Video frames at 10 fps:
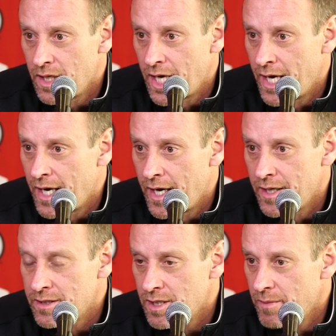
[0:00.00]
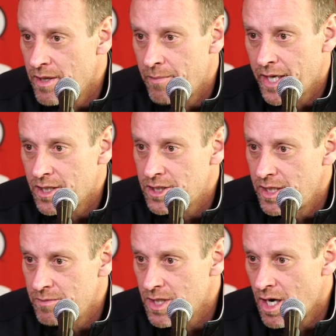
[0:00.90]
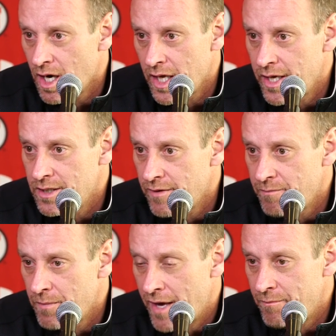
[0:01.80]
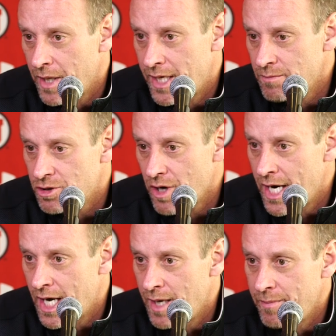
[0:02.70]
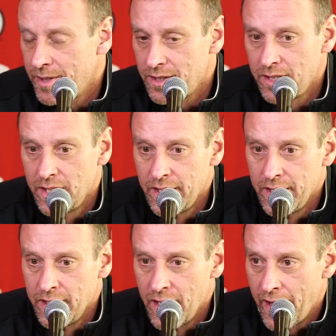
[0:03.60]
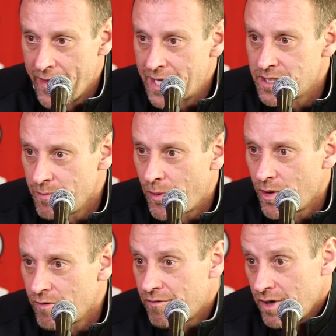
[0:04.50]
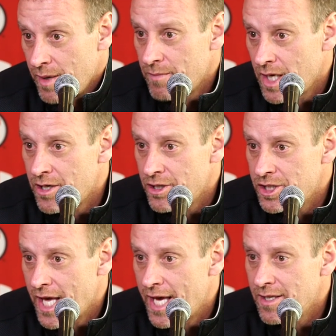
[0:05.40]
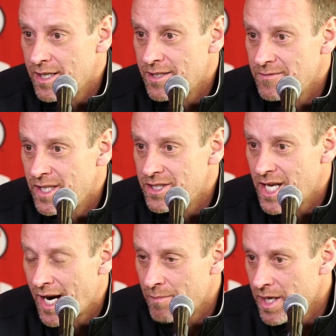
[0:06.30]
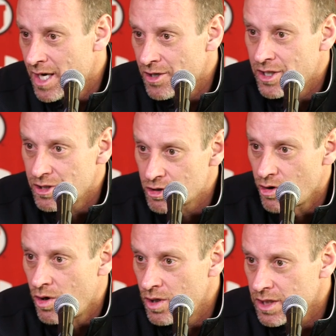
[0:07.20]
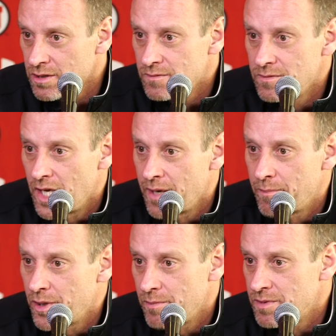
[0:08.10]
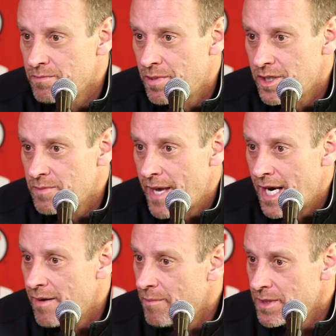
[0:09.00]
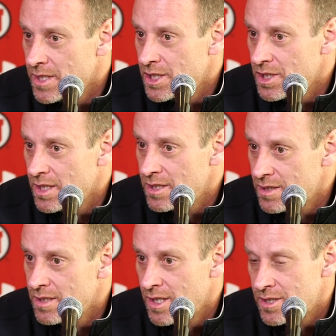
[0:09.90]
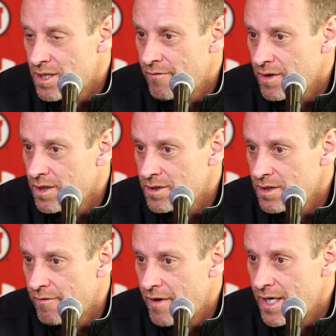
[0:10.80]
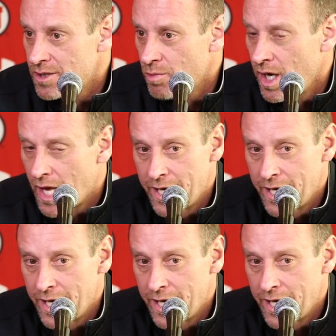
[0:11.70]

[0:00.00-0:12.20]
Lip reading: Some of the bigger teams in our leagues have played him straight up, and that's important for him to understand that he's got to be under control and put his man in a position that's difficult to defend as well.